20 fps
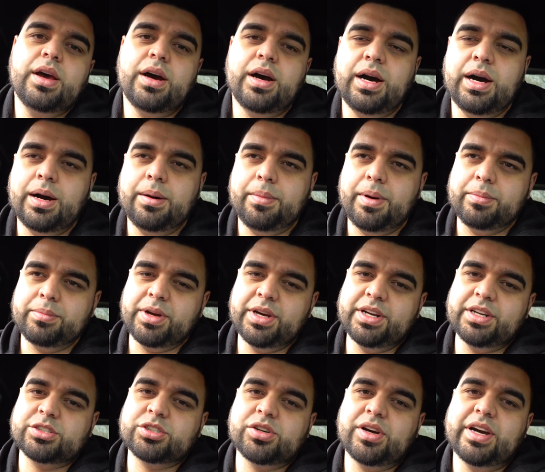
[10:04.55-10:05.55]
um, I'm
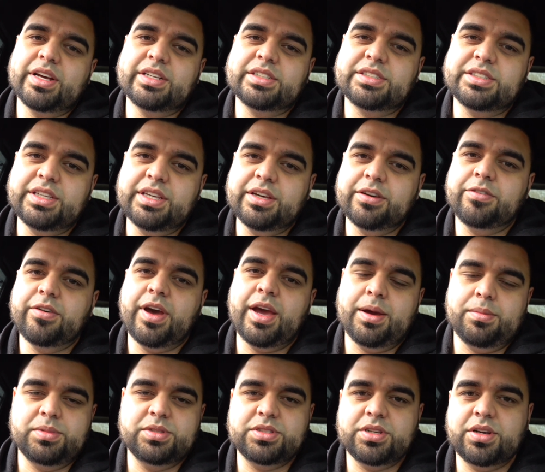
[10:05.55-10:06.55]
gonna try to see if
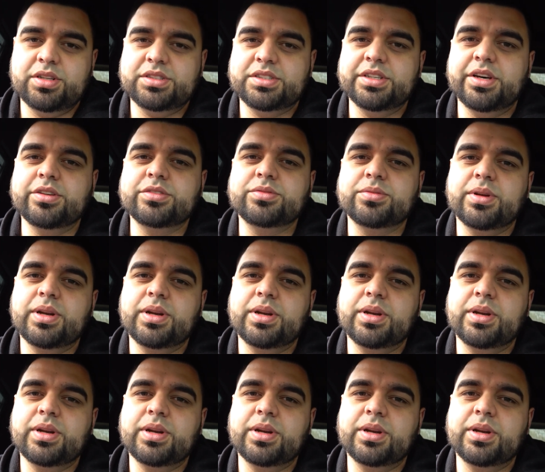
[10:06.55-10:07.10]
Amazon sells